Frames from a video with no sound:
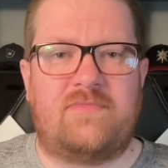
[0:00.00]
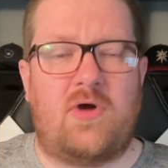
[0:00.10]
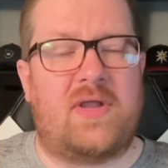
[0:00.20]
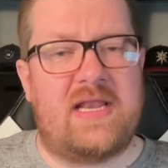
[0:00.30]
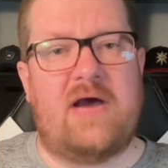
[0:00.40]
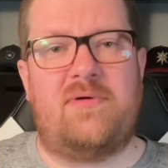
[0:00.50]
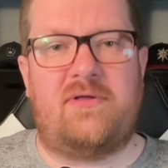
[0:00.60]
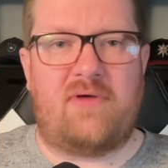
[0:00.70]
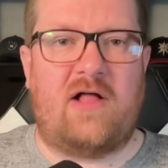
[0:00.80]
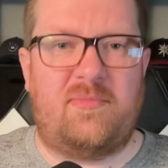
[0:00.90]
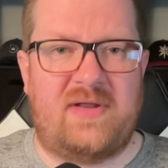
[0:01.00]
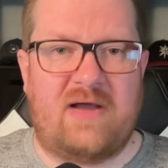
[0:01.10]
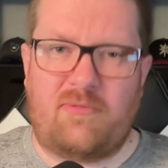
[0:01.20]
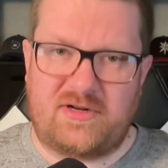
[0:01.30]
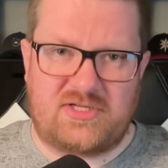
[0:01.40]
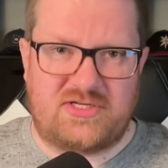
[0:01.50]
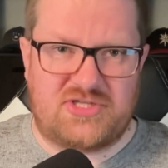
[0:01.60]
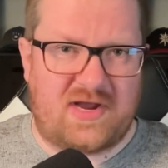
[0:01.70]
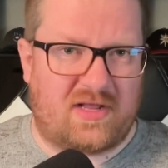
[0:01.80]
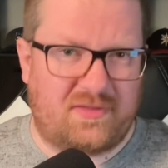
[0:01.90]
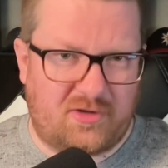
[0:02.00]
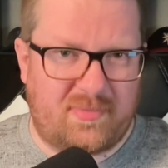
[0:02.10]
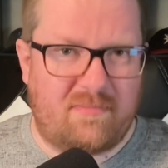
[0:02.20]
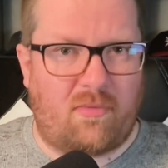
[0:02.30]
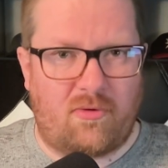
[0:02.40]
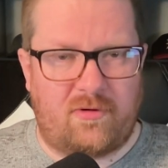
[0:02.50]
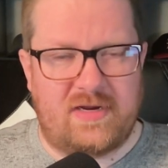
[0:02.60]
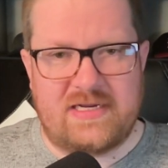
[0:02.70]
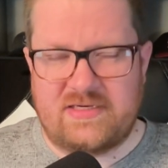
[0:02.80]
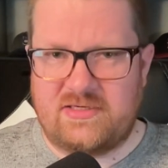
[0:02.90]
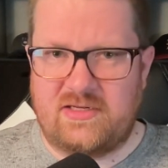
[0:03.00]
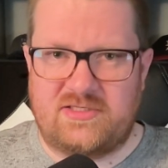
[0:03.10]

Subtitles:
Okay, now another element I want to touch on a little bit more in